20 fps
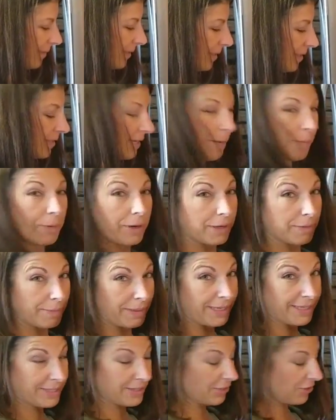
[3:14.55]
Someone,
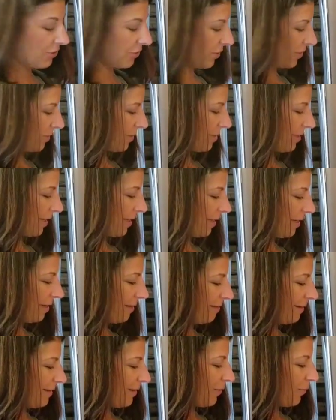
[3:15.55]
my sister, said,
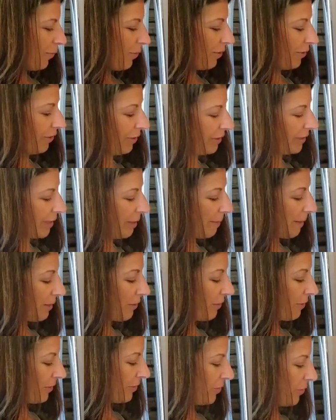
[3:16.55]
"Well, the only time I
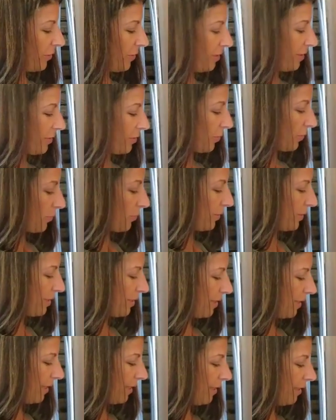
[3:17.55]
drink soda is with
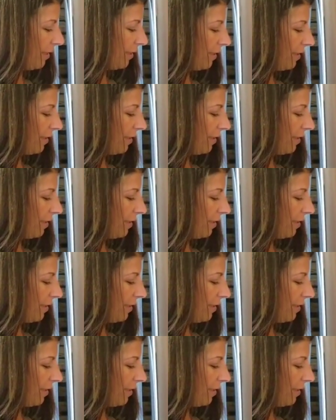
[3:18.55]
whiskey."